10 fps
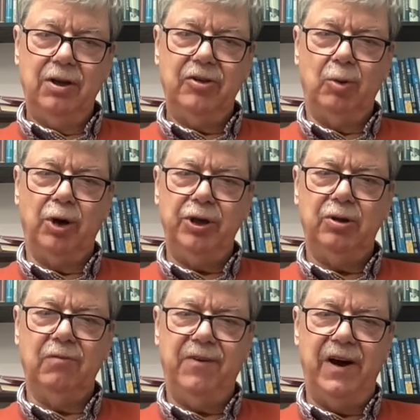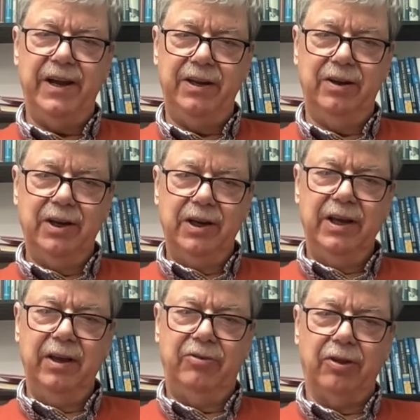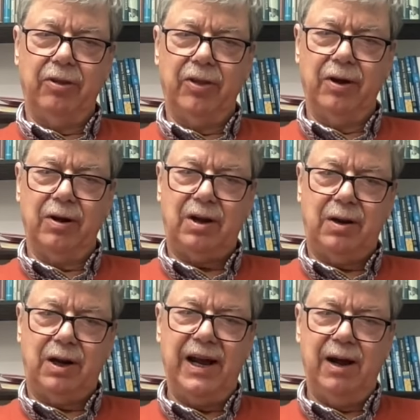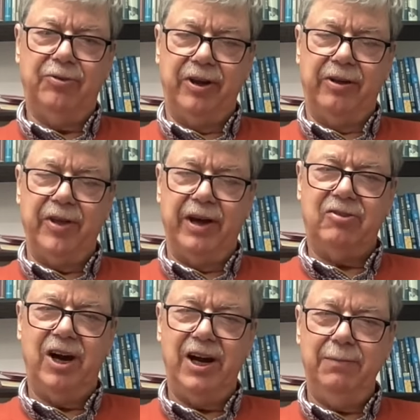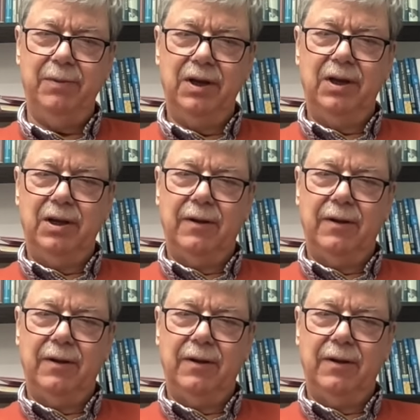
So, what you can find is that the clouds at that time